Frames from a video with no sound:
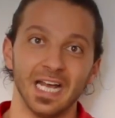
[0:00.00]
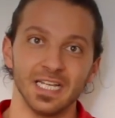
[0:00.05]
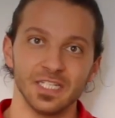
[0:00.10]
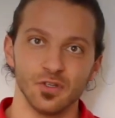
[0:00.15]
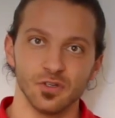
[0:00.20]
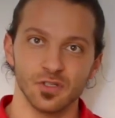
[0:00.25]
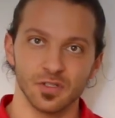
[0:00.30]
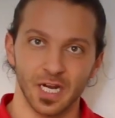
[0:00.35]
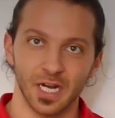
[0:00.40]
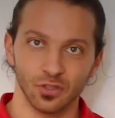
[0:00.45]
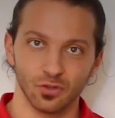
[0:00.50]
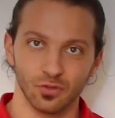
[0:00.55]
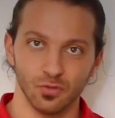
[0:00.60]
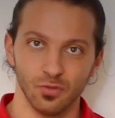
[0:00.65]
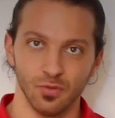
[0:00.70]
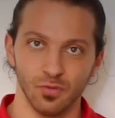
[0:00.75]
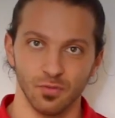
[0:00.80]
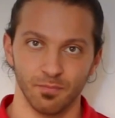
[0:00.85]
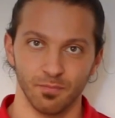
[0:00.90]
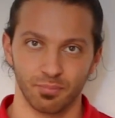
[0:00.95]
as you start
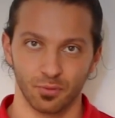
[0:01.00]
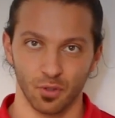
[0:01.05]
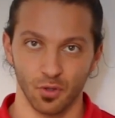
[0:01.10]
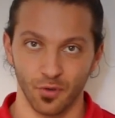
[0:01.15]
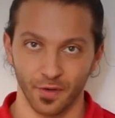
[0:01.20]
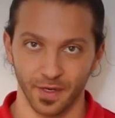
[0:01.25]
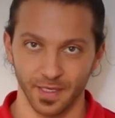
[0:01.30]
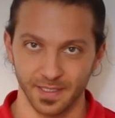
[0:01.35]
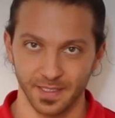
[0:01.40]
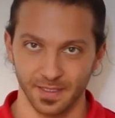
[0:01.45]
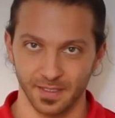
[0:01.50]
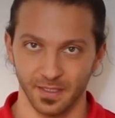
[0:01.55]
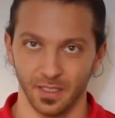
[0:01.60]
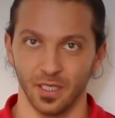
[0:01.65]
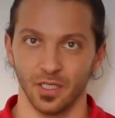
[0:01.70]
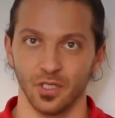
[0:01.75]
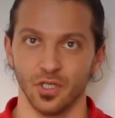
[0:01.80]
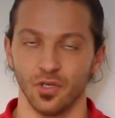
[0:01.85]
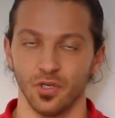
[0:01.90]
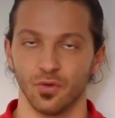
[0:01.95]
to progress
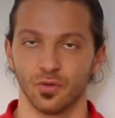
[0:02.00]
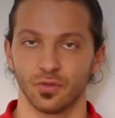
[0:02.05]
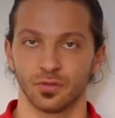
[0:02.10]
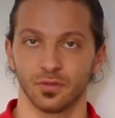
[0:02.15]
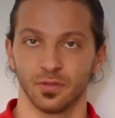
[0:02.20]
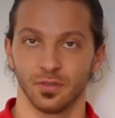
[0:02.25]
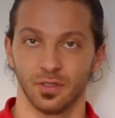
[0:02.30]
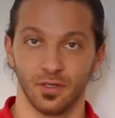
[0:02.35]
in your